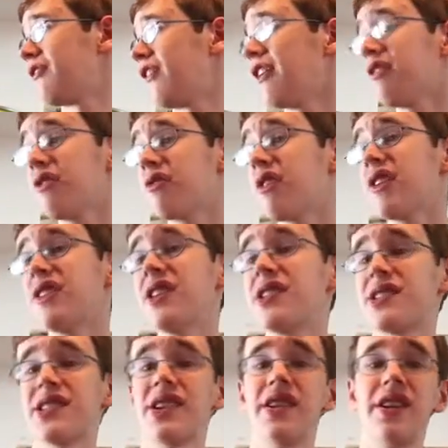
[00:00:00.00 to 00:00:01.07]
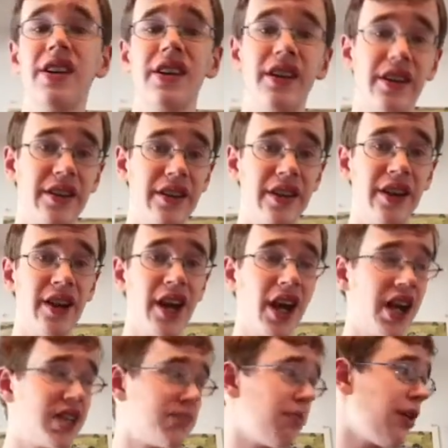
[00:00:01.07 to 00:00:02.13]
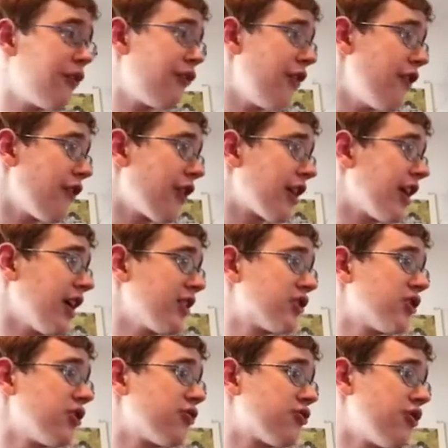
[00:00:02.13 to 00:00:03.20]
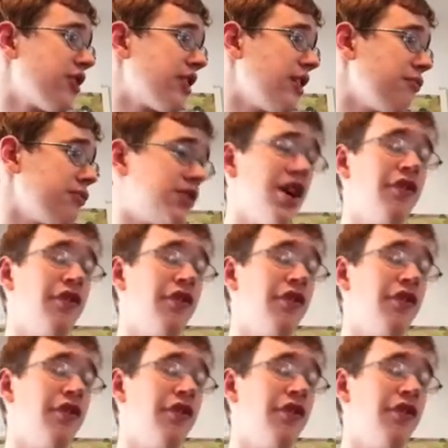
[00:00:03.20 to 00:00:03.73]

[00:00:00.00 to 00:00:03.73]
If I were to rate this as my favorite Kickstart drink, it would